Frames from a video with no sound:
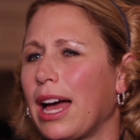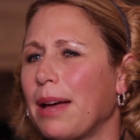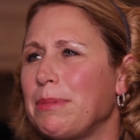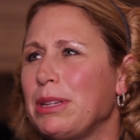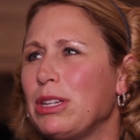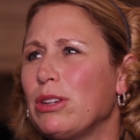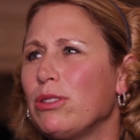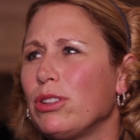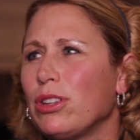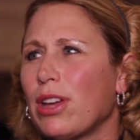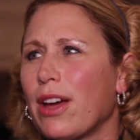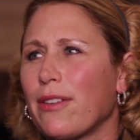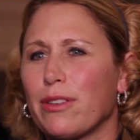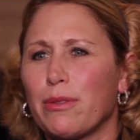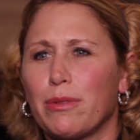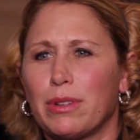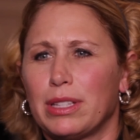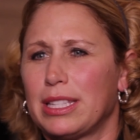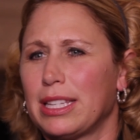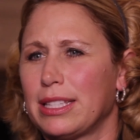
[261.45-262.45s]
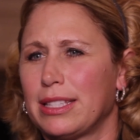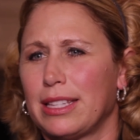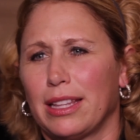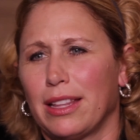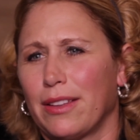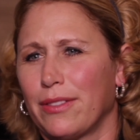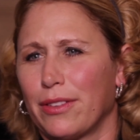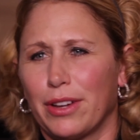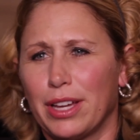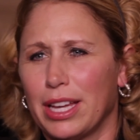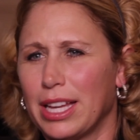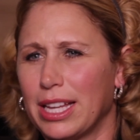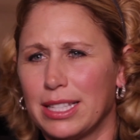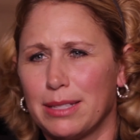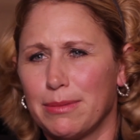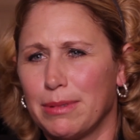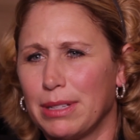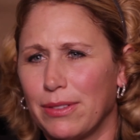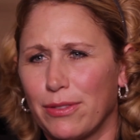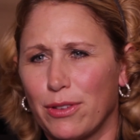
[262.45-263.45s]
everyone says they love their
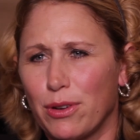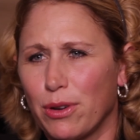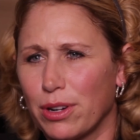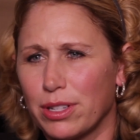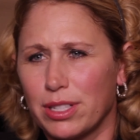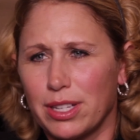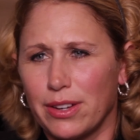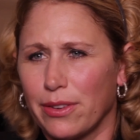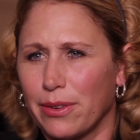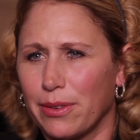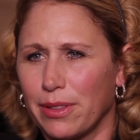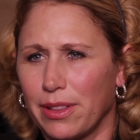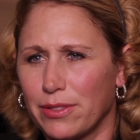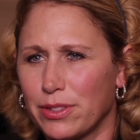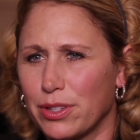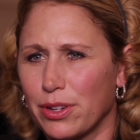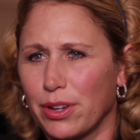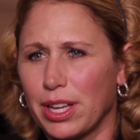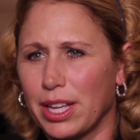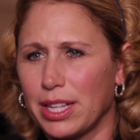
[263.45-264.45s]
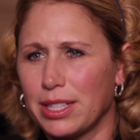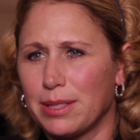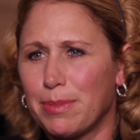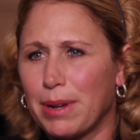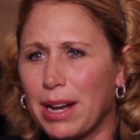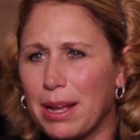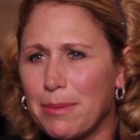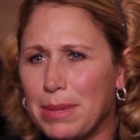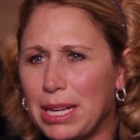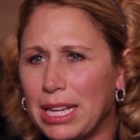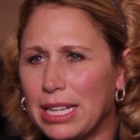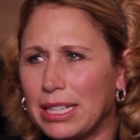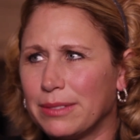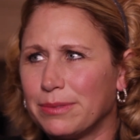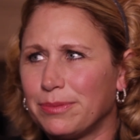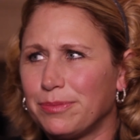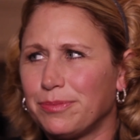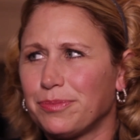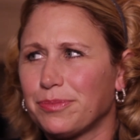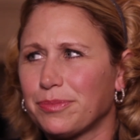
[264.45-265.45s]
kids. I mean, of course, everyone loves their kids. But I mean,